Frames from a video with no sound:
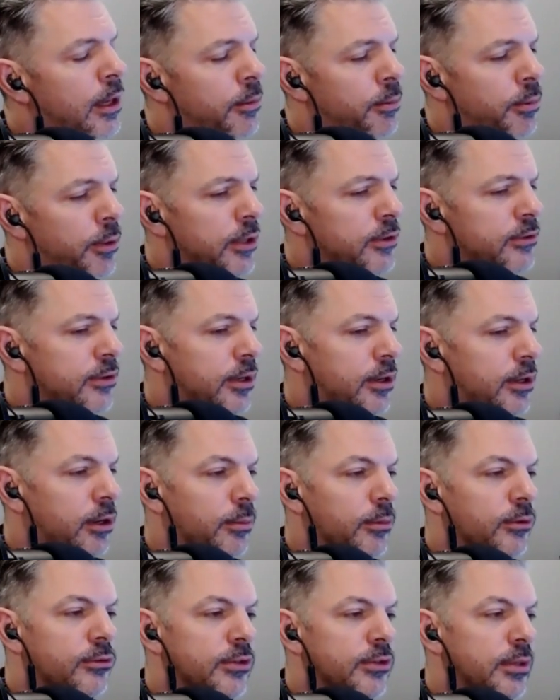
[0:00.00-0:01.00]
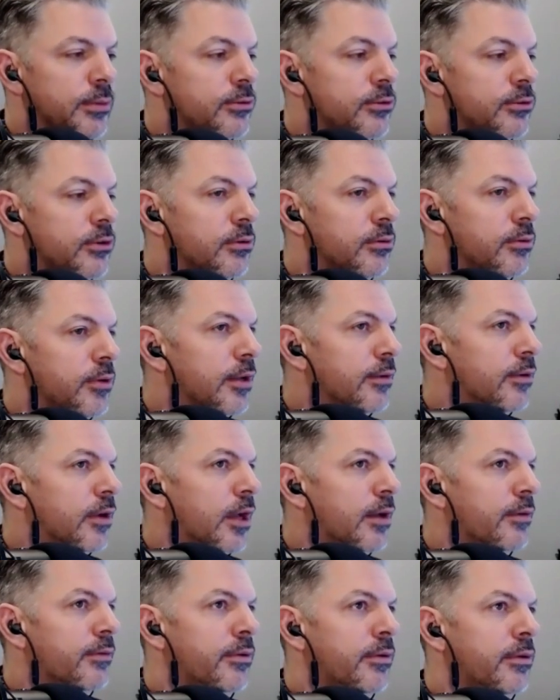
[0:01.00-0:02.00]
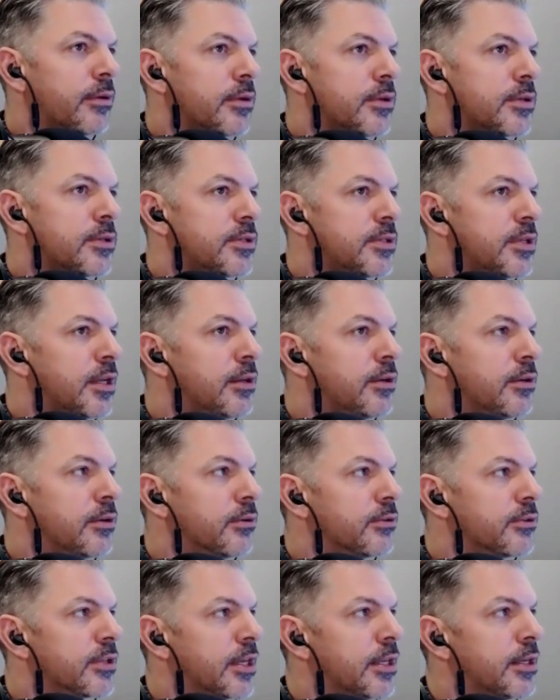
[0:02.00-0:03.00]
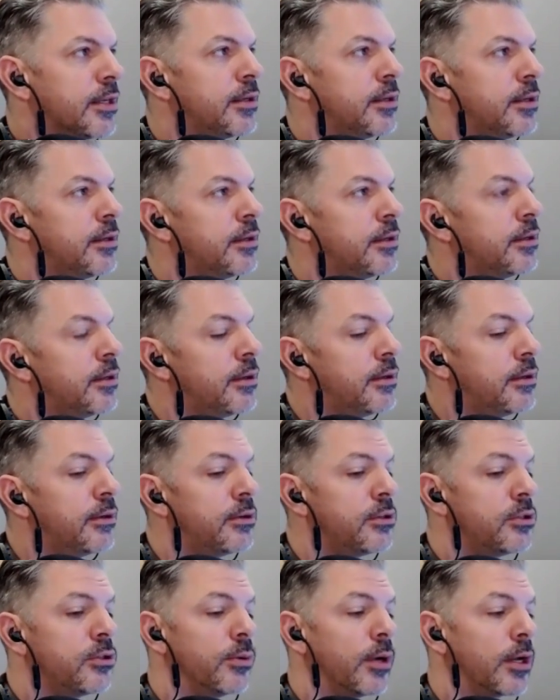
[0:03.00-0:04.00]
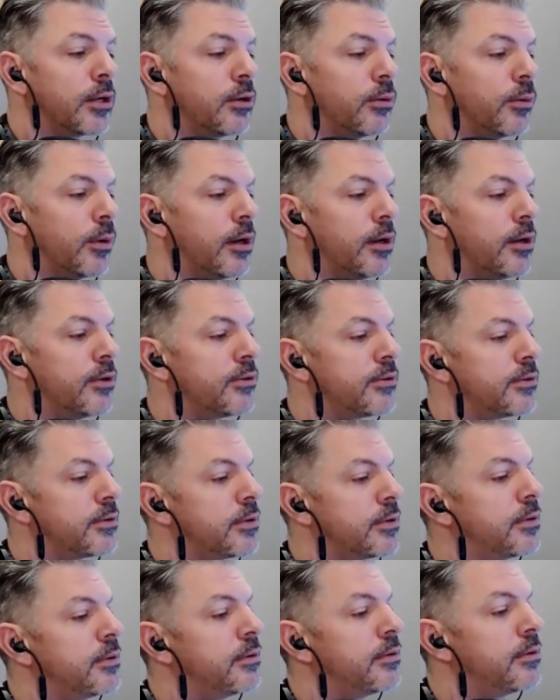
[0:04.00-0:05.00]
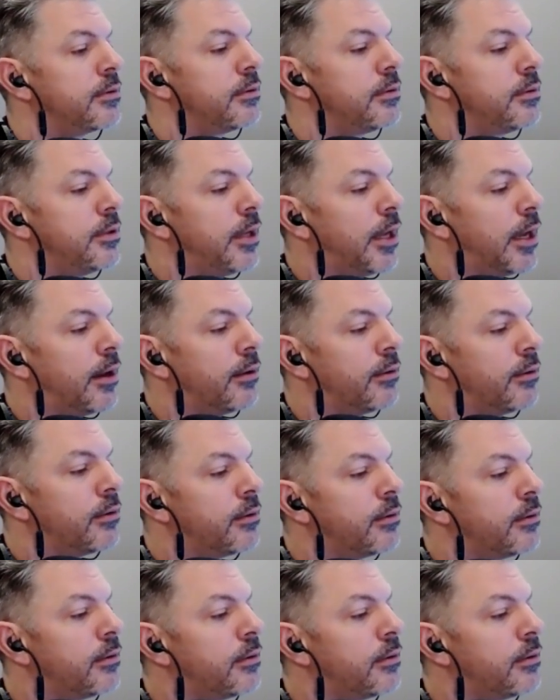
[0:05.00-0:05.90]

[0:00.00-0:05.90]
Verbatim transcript: A place that almost seems to give off signals that direct awareness down